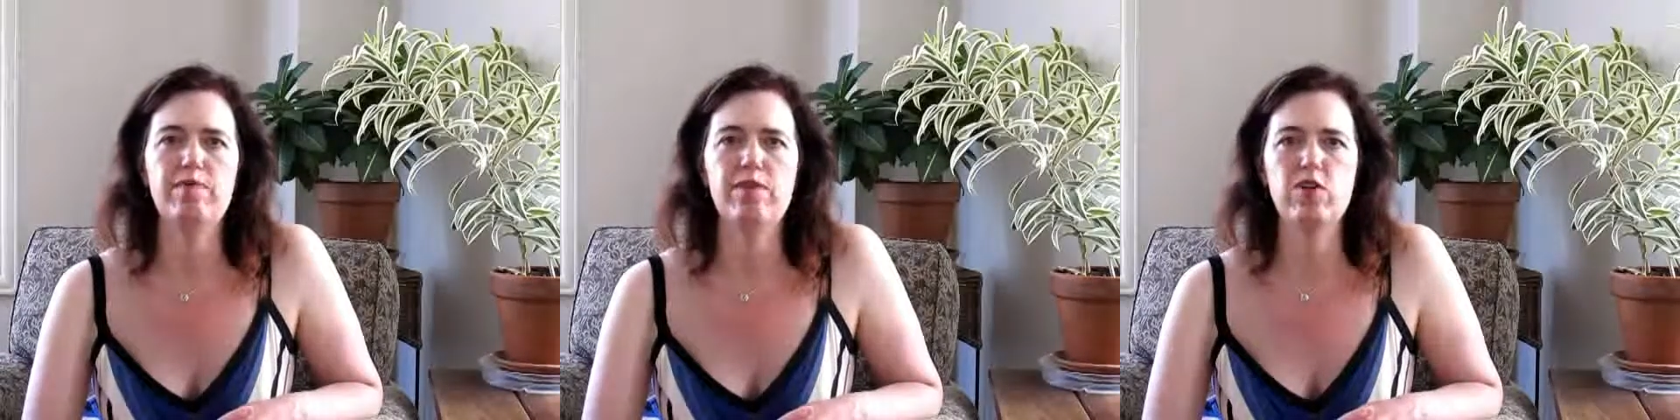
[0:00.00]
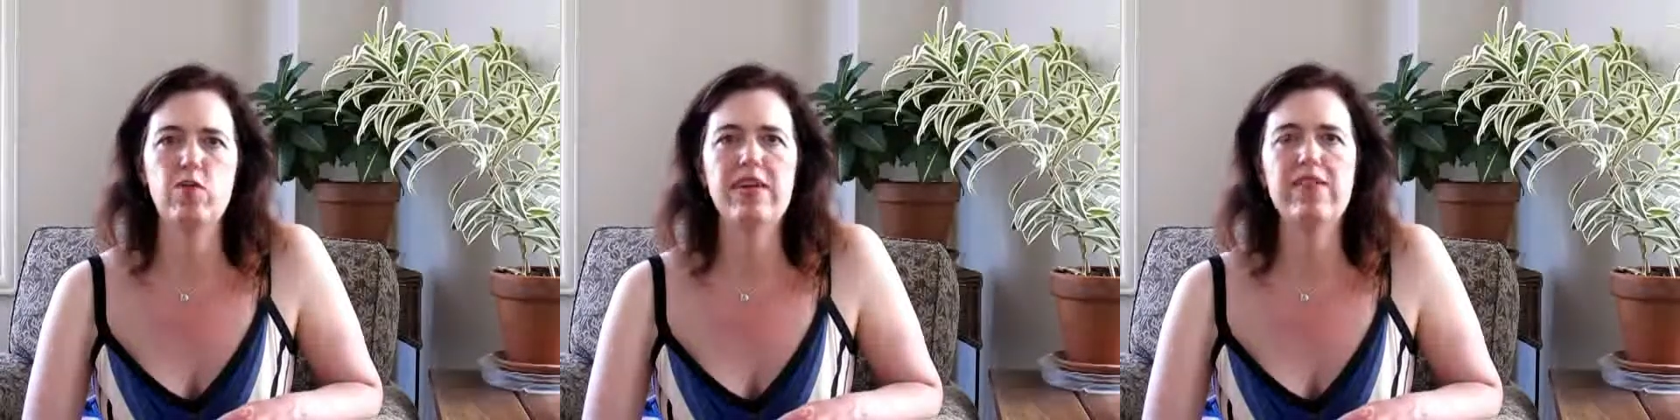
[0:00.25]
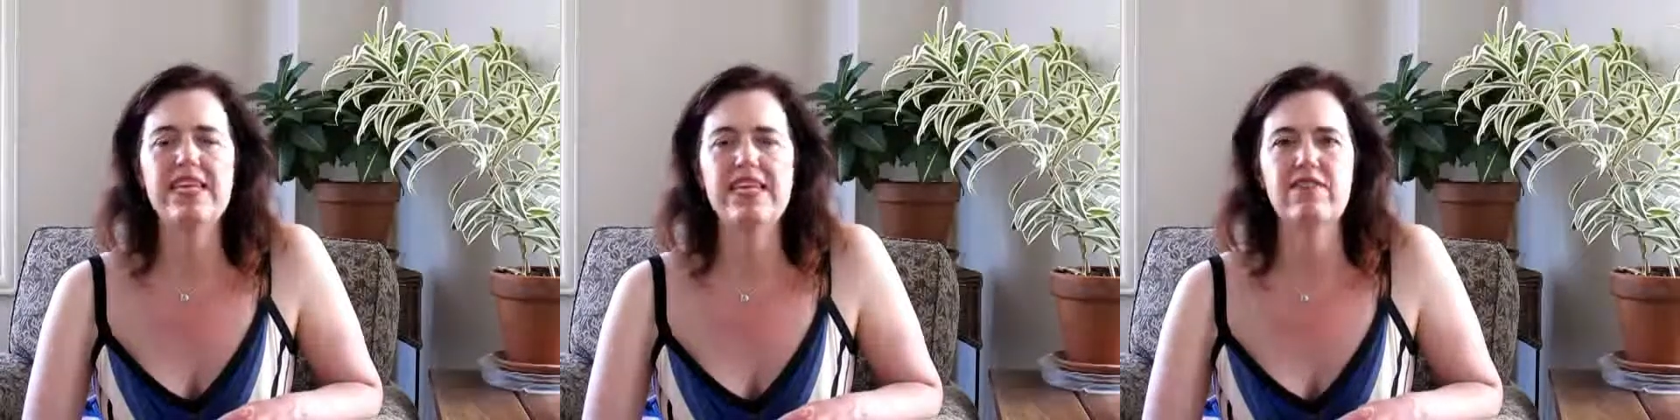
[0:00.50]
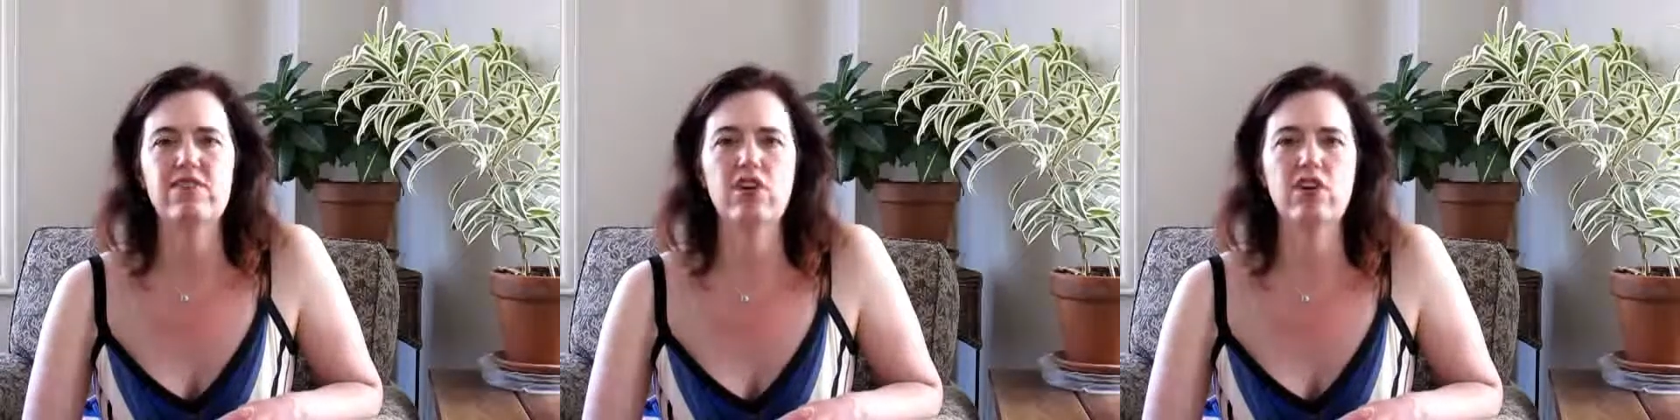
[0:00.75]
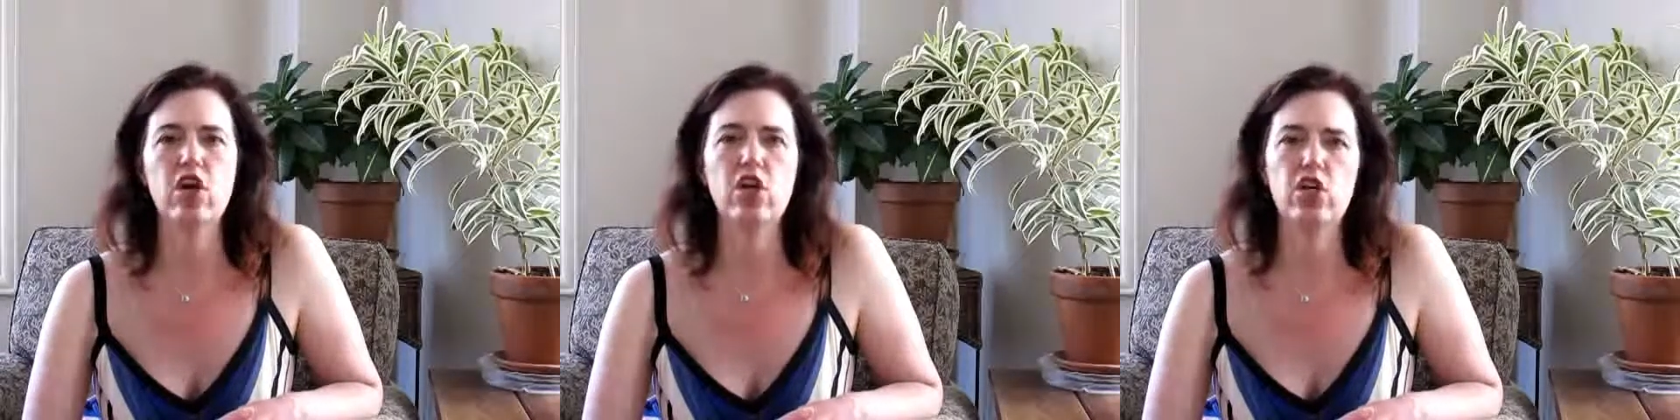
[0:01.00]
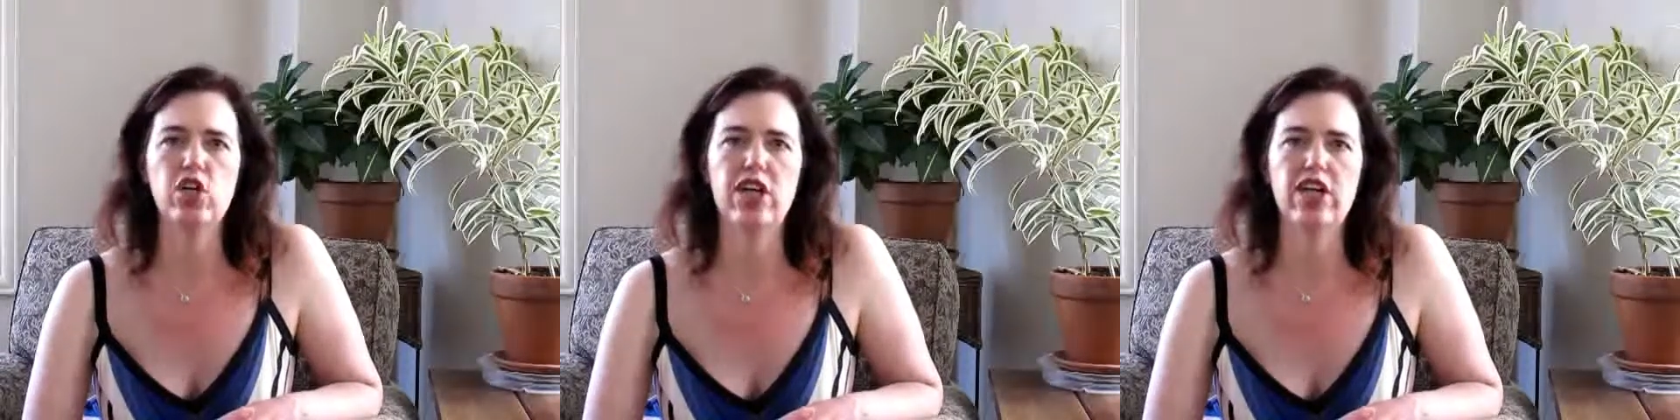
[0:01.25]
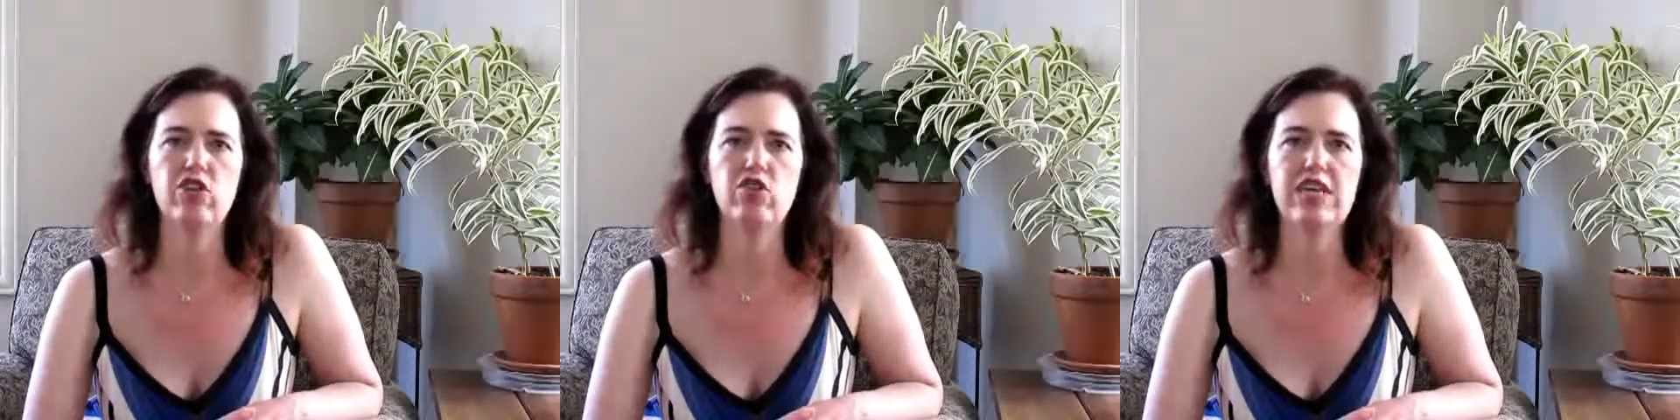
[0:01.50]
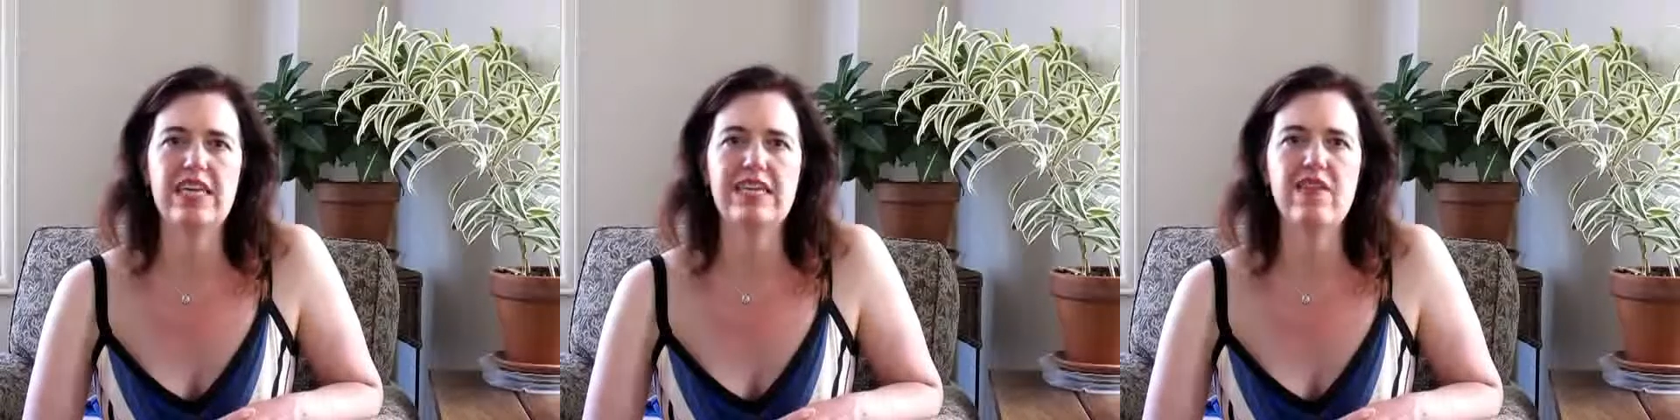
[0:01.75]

between these different larger countries.